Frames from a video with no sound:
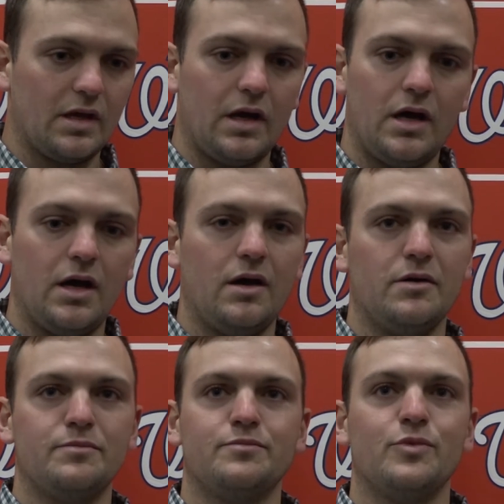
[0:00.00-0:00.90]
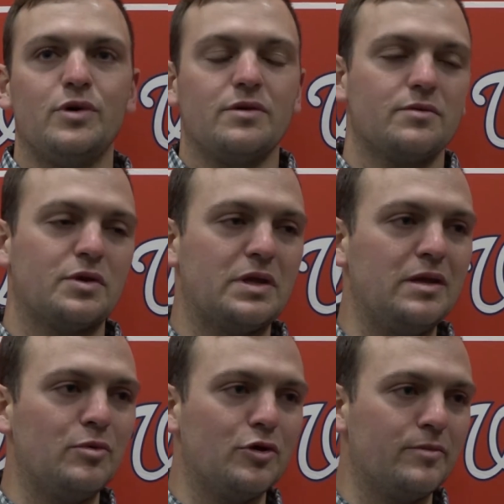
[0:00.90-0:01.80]
Well,
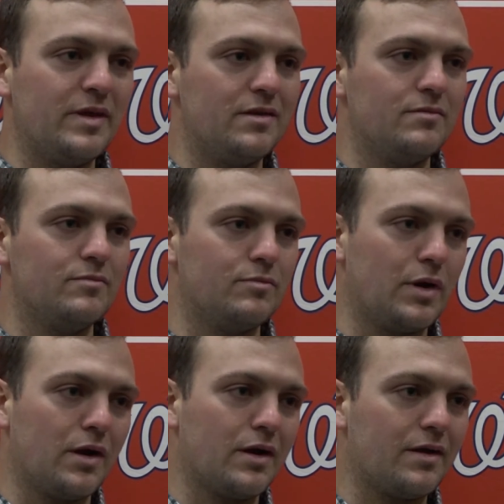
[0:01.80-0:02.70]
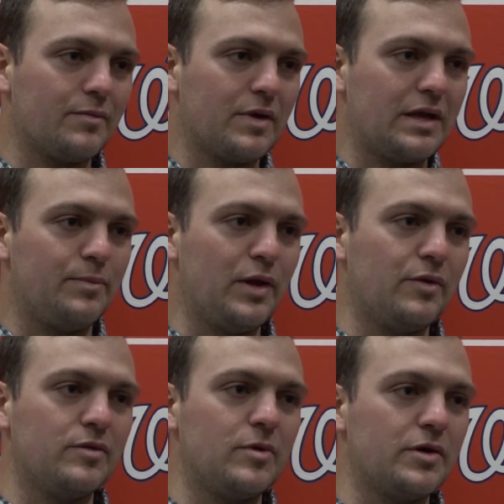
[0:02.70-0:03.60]
Keboom and Burke, I got to play
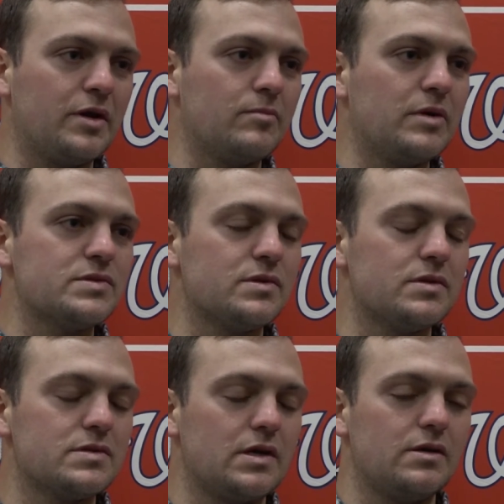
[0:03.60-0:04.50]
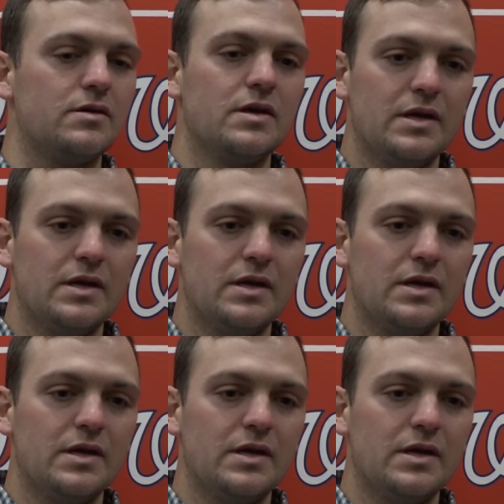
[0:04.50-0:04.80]
with them all year mostly, so